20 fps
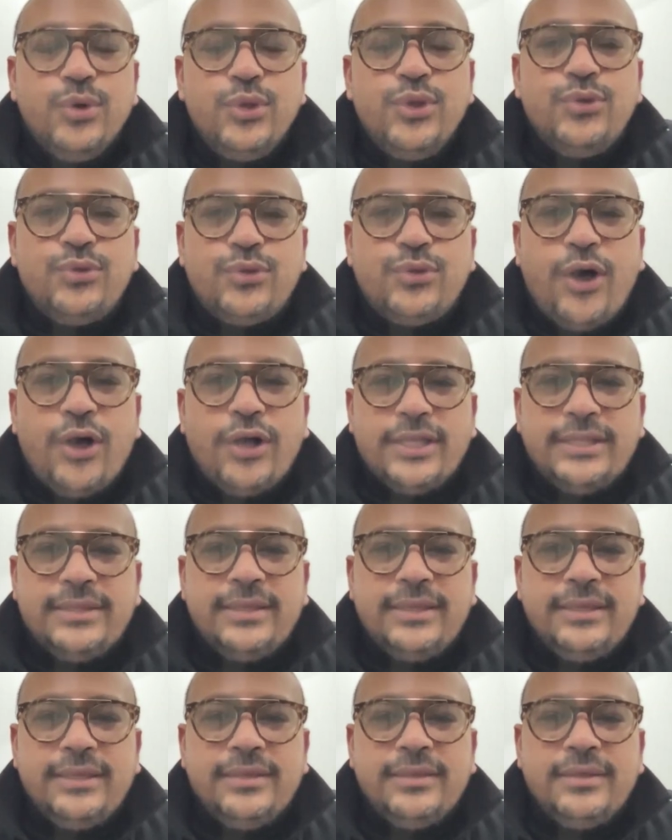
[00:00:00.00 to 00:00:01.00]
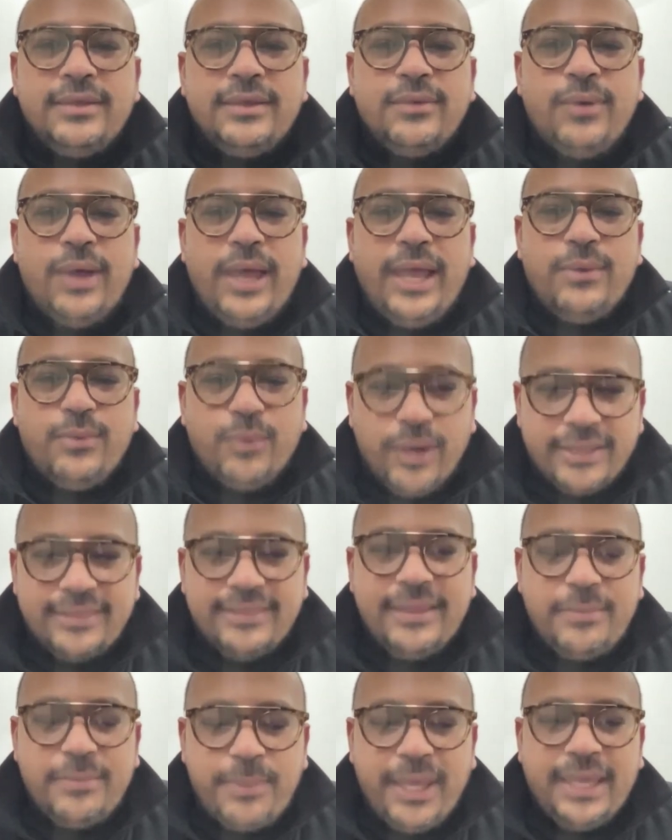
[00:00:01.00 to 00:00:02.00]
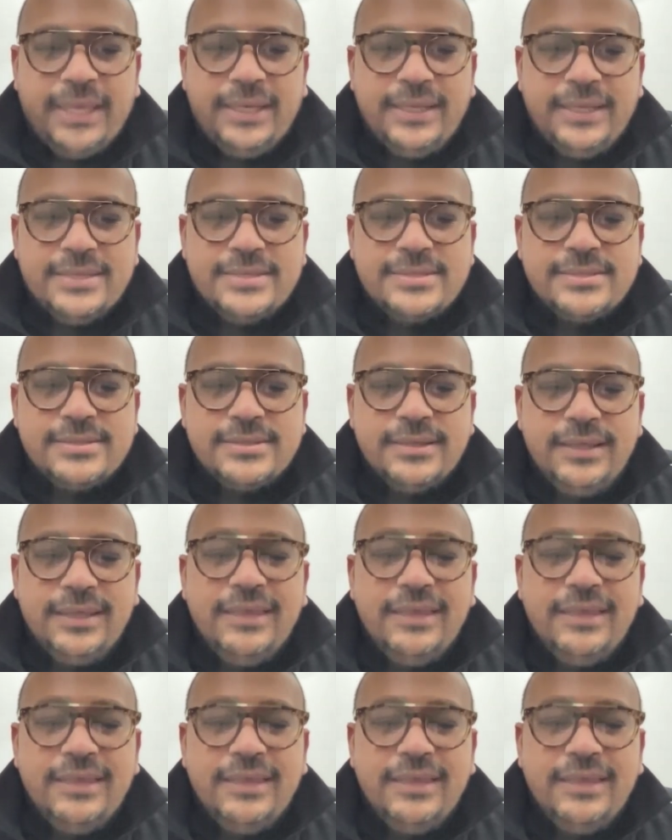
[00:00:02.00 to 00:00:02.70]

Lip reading: you're targeting and what their pain is,